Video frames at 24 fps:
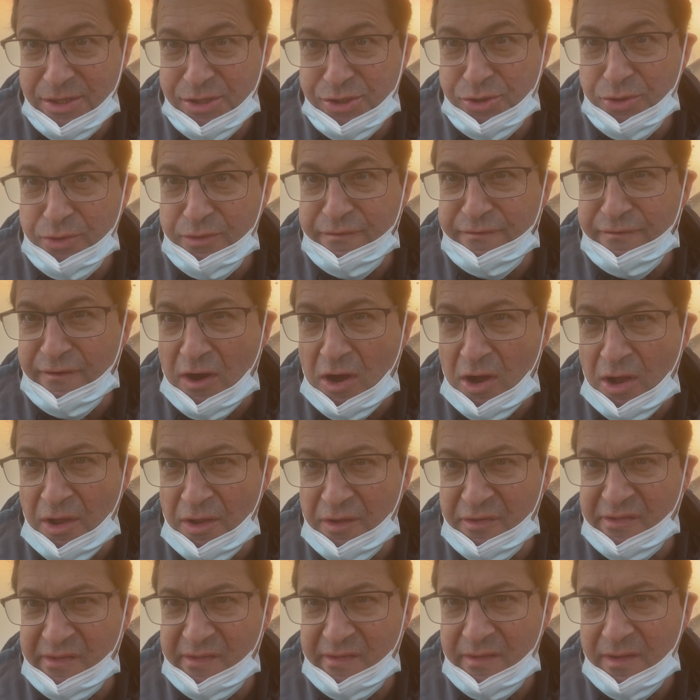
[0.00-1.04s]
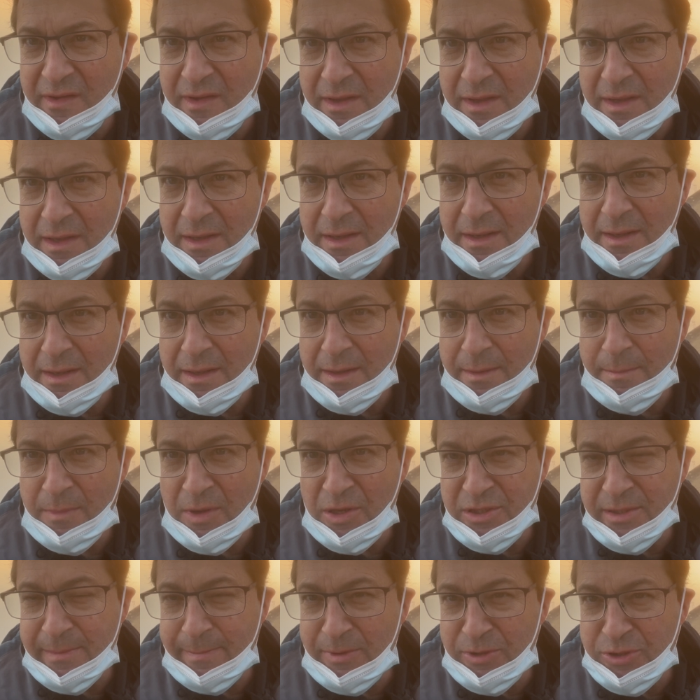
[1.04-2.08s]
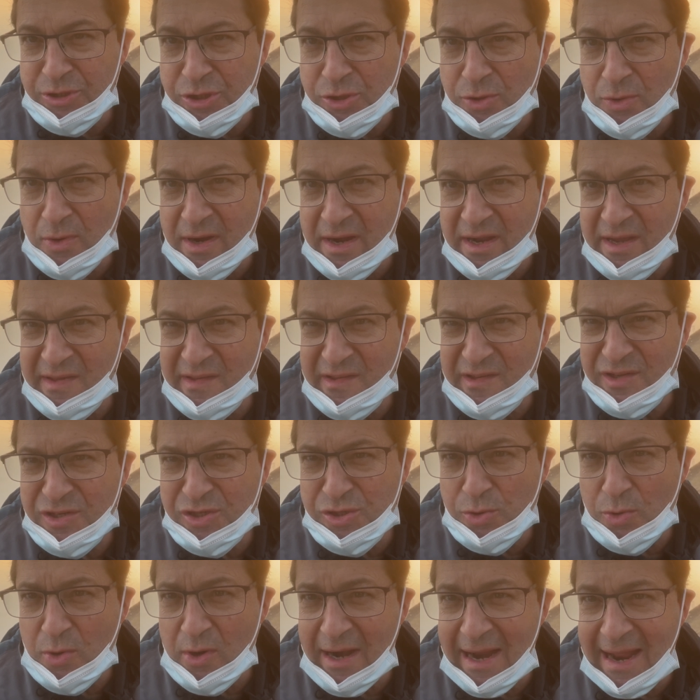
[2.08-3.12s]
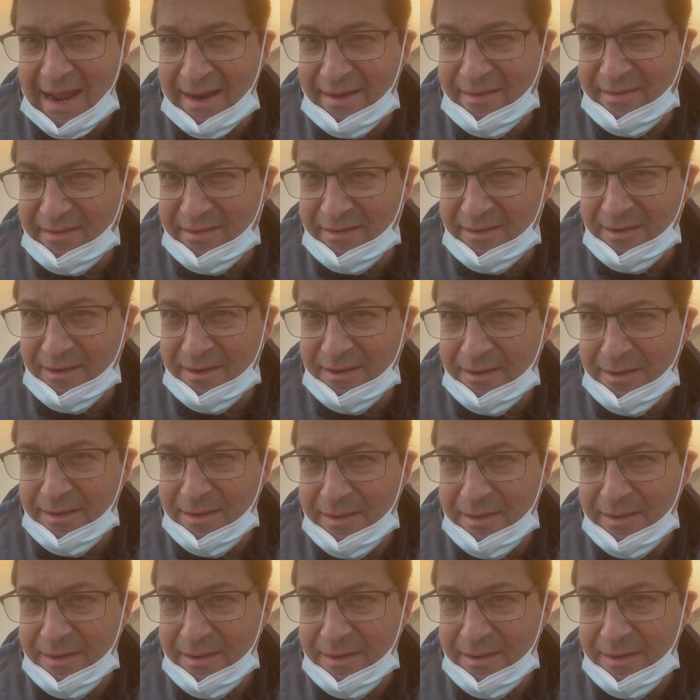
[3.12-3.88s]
True, false, multiple choice, short answer,